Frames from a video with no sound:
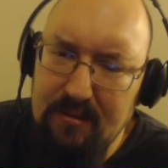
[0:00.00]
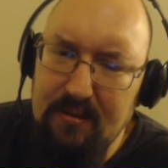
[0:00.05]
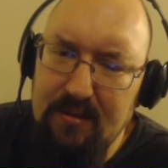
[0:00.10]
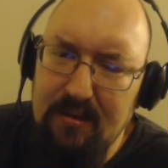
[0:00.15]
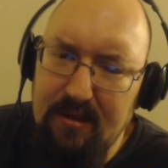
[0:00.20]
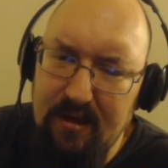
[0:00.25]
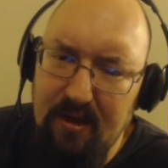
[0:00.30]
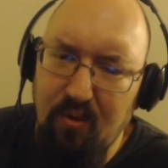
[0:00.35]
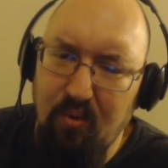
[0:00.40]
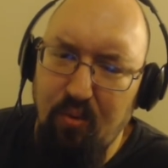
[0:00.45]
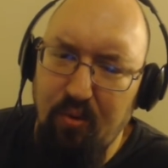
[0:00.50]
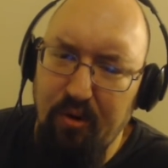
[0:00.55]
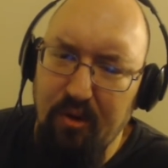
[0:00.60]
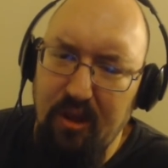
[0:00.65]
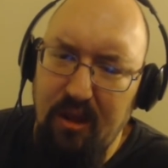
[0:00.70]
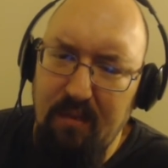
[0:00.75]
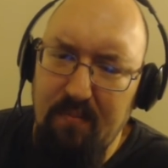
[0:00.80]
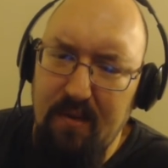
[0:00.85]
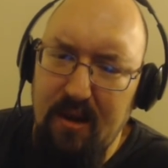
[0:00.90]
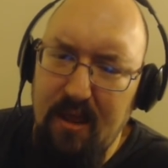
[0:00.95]
He
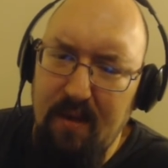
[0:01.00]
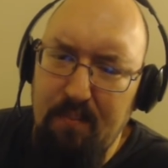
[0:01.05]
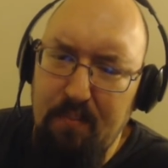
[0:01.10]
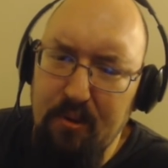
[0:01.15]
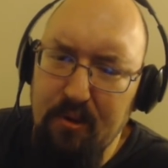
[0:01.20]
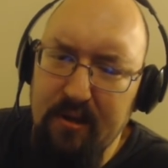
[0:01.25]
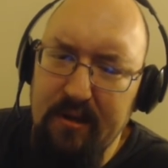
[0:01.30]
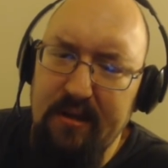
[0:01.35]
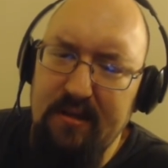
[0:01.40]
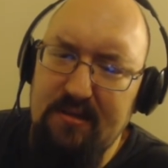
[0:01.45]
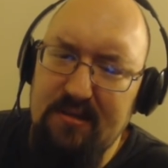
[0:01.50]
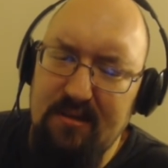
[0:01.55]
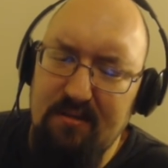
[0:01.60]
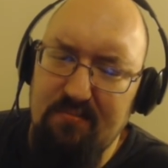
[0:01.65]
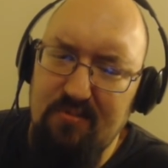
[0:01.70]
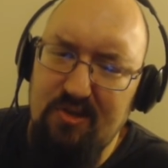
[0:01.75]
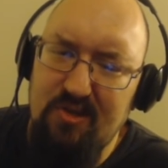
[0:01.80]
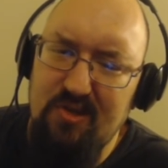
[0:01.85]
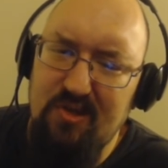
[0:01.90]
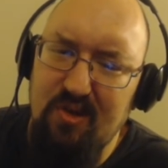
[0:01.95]
really manipulates
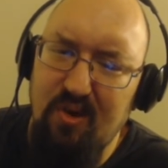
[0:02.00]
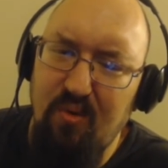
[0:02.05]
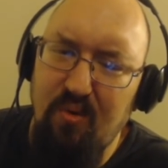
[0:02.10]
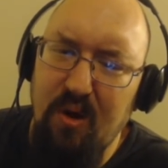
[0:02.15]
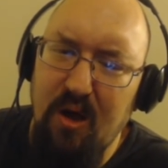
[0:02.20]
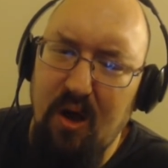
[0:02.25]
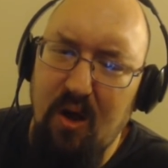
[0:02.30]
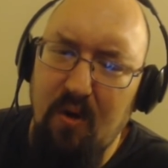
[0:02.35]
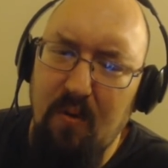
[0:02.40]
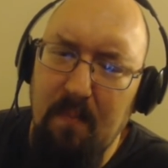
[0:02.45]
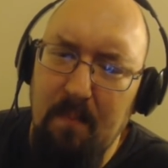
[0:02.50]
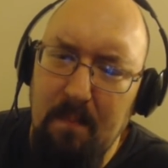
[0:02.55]
them so well.